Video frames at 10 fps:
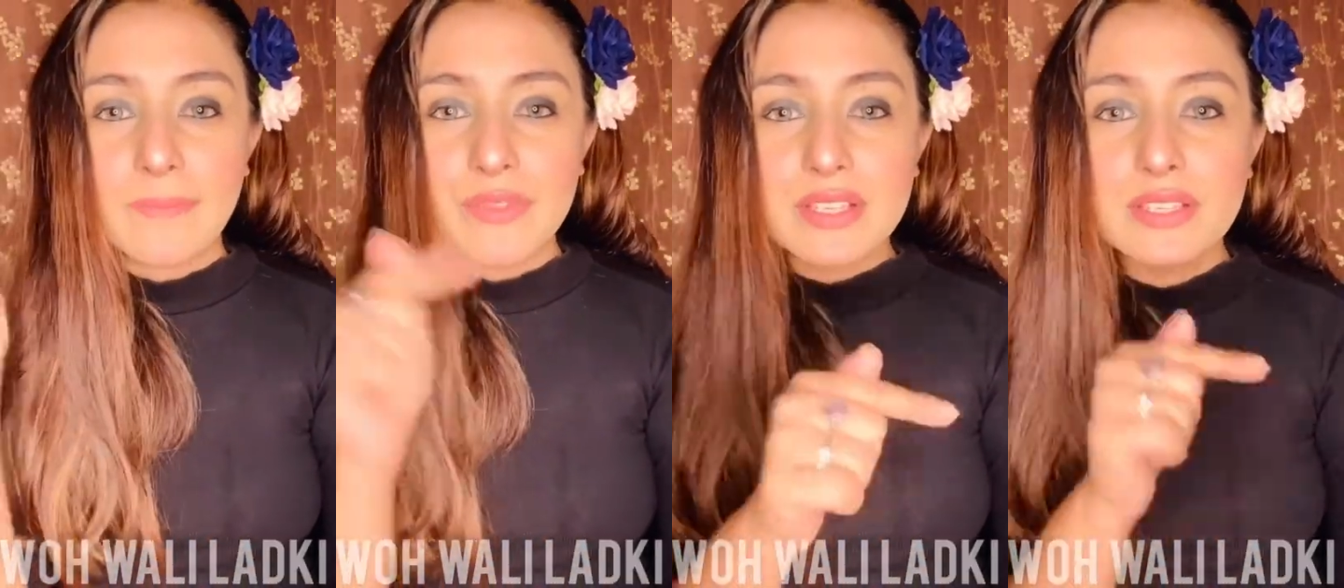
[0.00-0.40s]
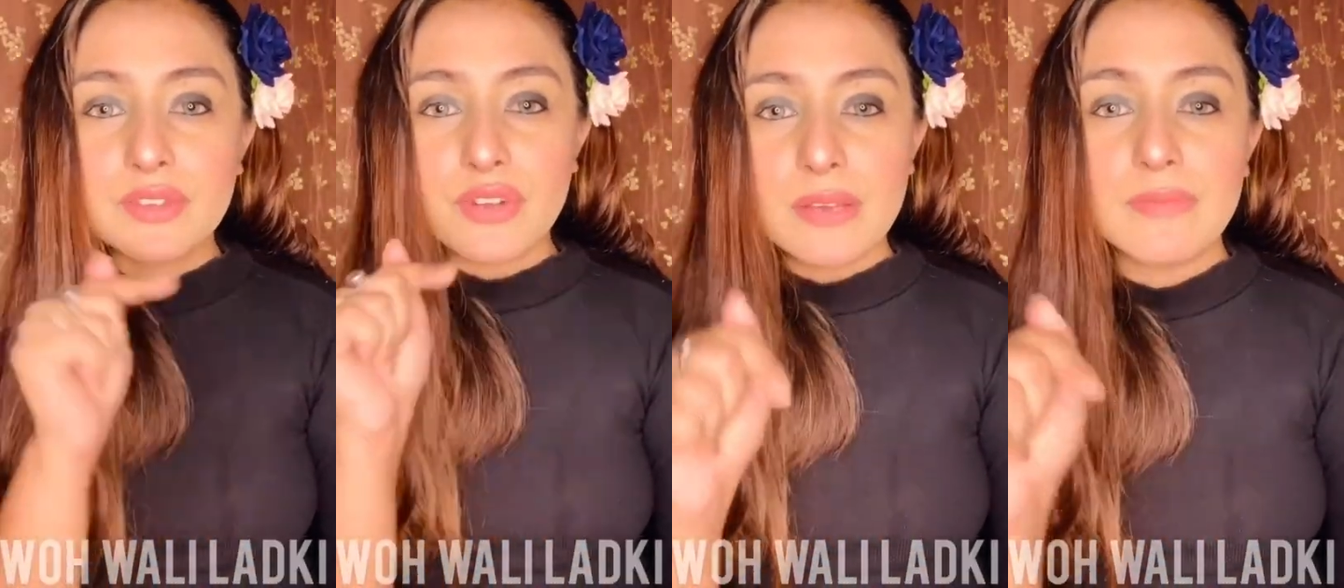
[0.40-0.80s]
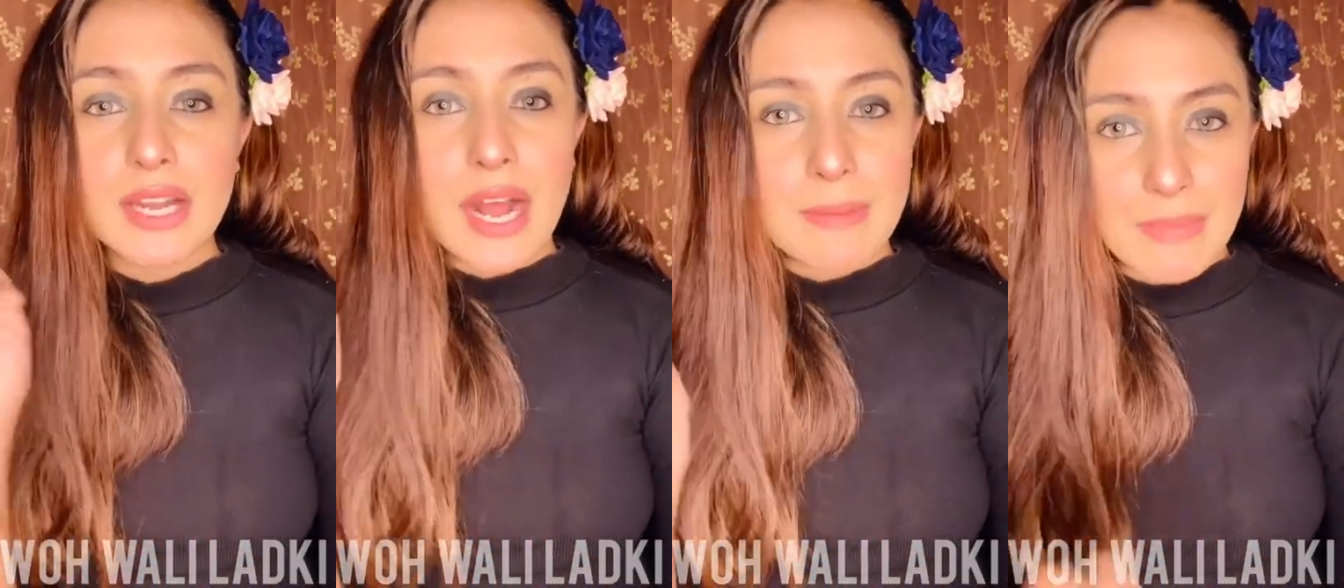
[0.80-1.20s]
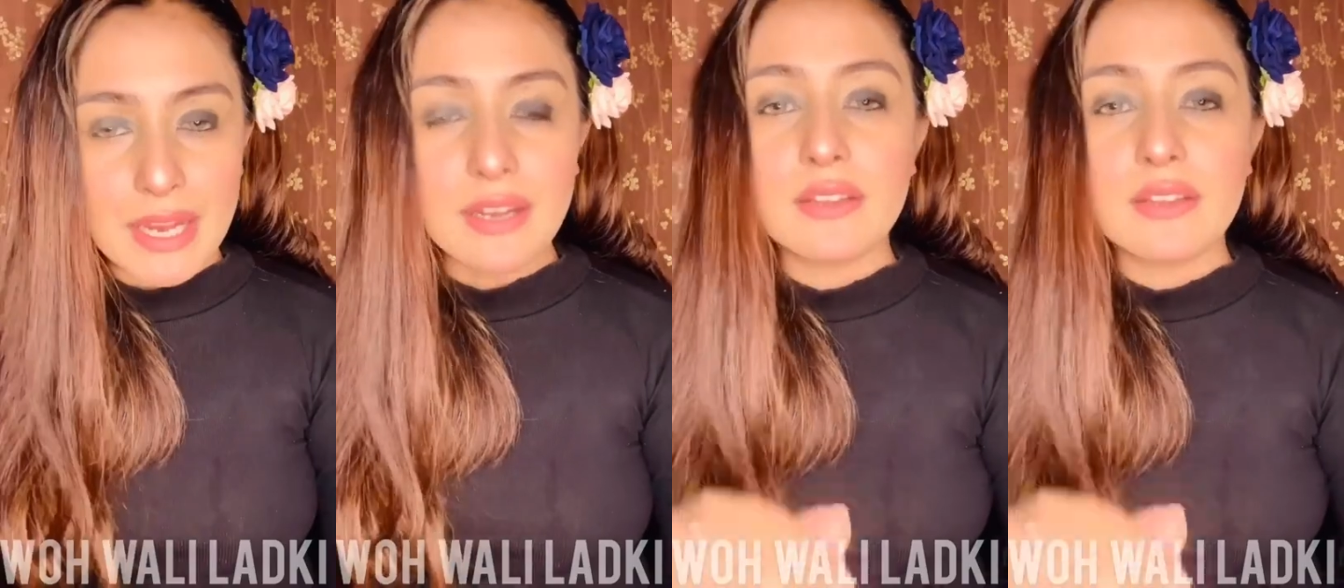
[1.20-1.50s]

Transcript: This is a cream that I made.